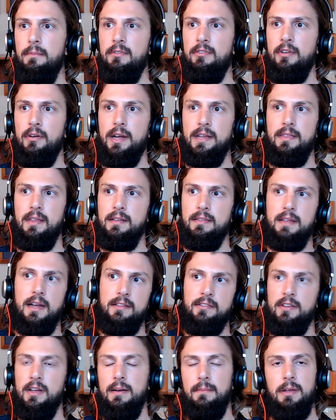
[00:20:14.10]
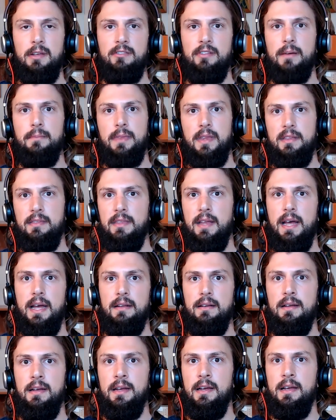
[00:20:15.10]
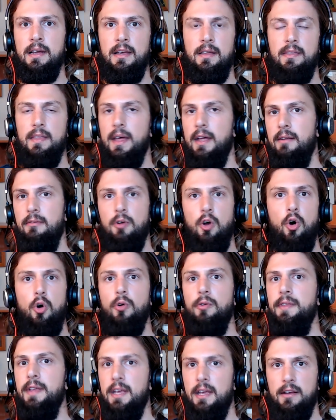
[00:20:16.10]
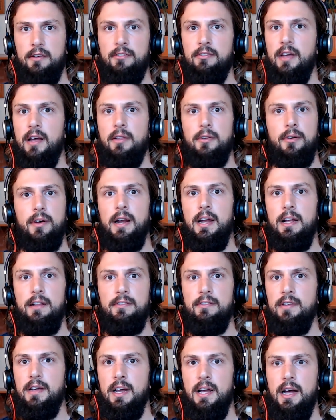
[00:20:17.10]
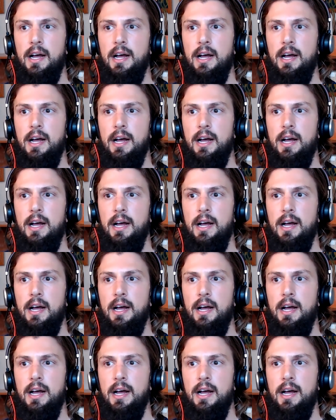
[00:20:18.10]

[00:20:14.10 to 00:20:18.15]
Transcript: So I think that's going to be something that only accelerates.